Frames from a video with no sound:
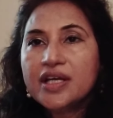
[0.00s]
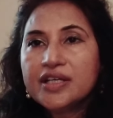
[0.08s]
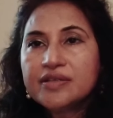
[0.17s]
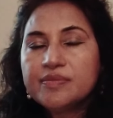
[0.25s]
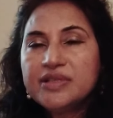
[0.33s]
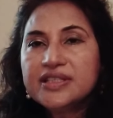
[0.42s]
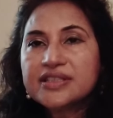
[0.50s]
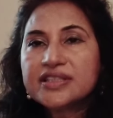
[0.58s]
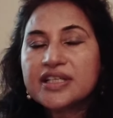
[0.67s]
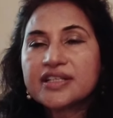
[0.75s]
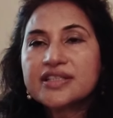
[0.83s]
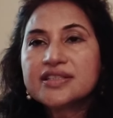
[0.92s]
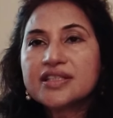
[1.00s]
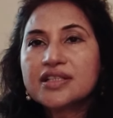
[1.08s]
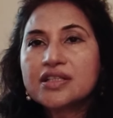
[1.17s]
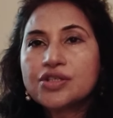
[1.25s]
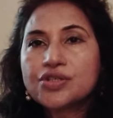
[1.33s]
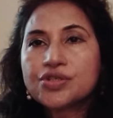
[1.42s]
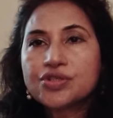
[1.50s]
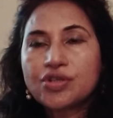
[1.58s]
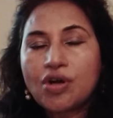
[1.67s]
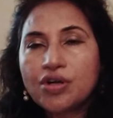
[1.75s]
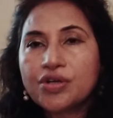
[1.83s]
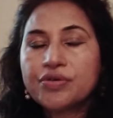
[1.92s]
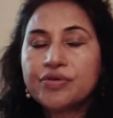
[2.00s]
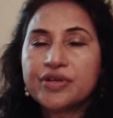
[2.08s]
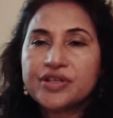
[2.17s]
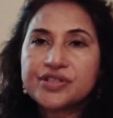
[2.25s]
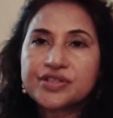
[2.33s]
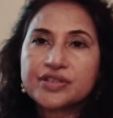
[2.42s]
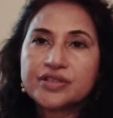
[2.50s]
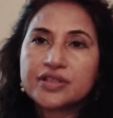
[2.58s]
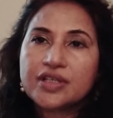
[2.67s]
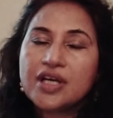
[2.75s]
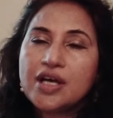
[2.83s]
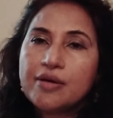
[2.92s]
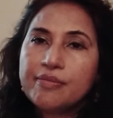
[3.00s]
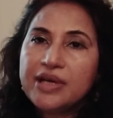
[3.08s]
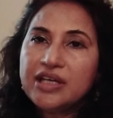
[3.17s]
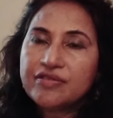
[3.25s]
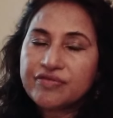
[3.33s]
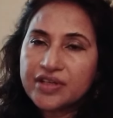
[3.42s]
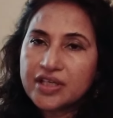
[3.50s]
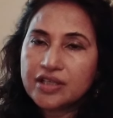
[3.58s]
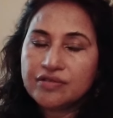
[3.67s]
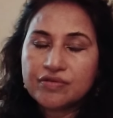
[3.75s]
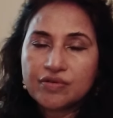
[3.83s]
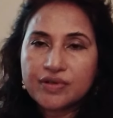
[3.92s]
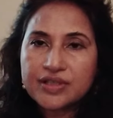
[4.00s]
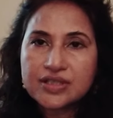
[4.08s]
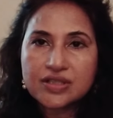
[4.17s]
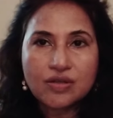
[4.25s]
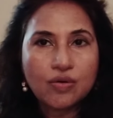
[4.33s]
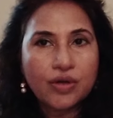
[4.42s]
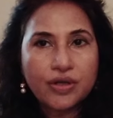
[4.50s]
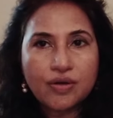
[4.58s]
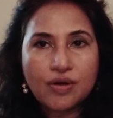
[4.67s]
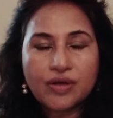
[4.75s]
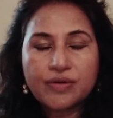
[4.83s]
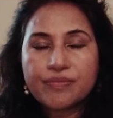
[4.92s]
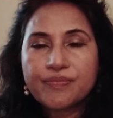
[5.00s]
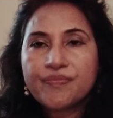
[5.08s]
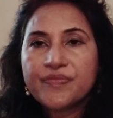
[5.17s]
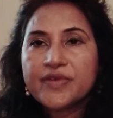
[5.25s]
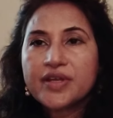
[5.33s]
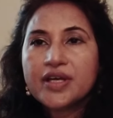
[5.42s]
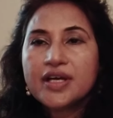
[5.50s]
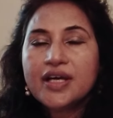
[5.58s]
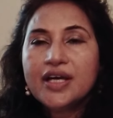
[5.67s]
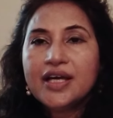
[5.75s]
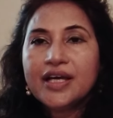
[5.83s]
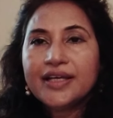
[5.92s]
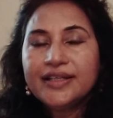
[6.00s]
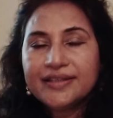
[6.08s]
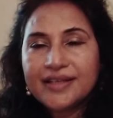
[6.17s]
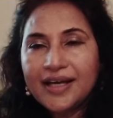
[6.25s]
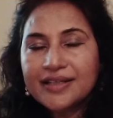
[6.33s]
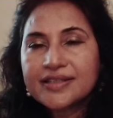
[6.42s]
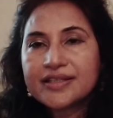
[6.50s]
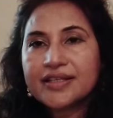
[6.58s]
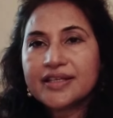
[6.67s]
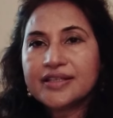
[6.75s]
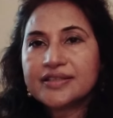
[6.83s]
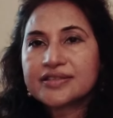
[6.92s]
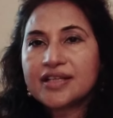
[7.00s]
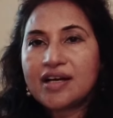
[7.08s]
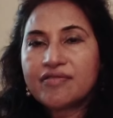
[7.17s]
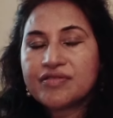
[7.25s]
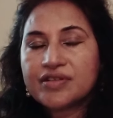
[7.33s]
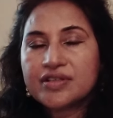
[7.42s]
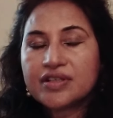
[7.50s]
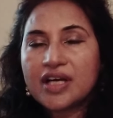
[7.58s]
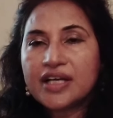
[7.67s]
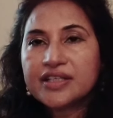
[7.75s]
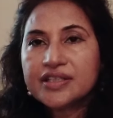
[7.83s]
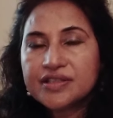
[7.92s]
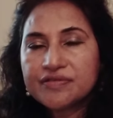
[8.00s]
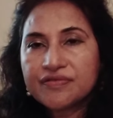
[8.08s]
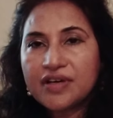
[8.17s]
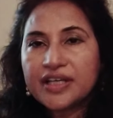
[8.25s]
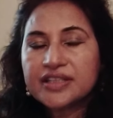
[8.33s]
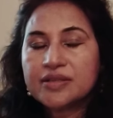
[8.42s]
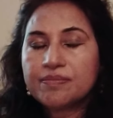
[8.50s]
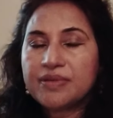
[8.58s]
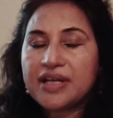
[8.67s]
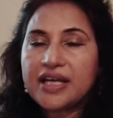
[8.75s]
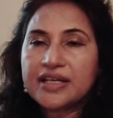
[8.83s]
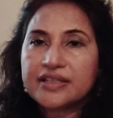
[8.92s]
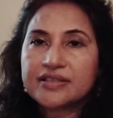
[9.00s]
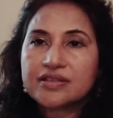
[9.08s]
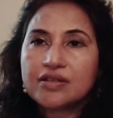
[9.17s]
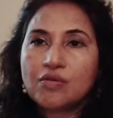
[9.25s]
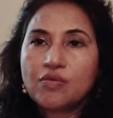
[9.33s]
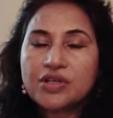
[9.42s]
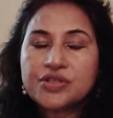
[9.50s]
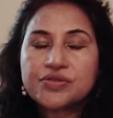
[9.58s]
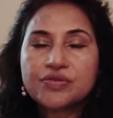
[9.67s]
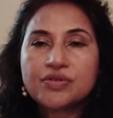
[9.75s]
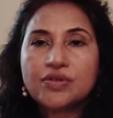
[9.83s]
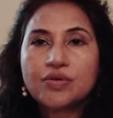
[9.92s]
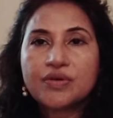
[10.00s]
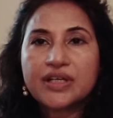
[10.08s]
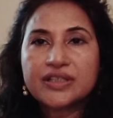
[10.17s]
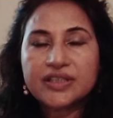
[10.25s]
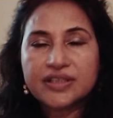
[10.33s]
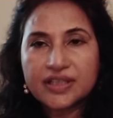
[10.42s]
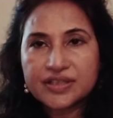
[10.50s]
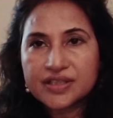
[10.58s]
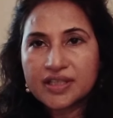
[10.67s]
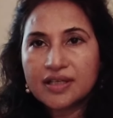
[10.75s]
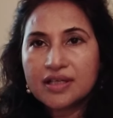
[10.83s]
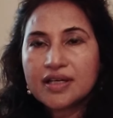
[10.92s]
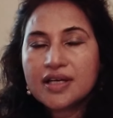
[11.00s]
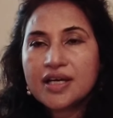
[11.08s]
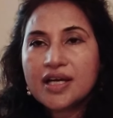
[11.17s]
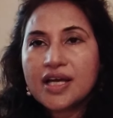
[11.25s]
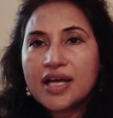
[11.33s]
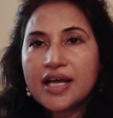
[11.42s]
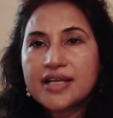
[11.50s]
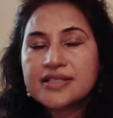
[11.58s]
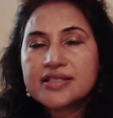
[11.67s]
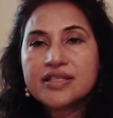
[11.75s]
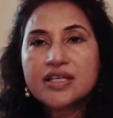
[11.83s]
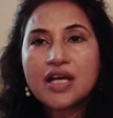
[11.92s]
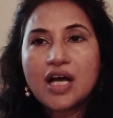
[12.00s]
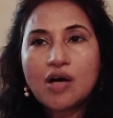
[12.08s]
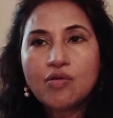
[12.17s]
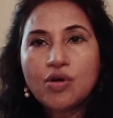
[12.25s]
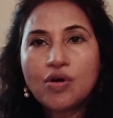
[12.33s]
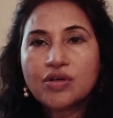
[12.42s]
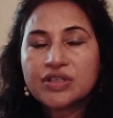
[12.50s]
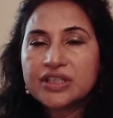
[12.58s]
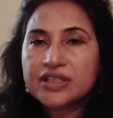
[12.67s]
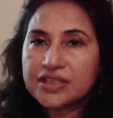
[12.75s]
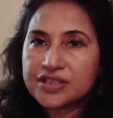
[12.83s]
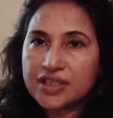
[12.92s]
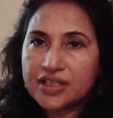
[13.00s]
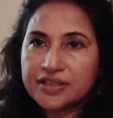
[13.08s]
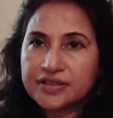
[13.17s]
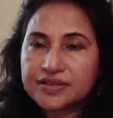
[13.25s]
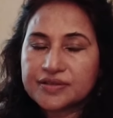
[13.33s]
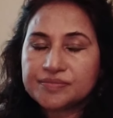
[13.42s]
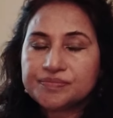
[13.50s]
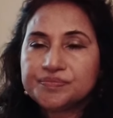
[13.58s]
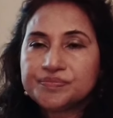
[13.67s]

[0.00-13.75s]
it means there is a short duration malefic influence going on. In that case, after identifying the planet, one should look at the dasha and see how long the dasha is.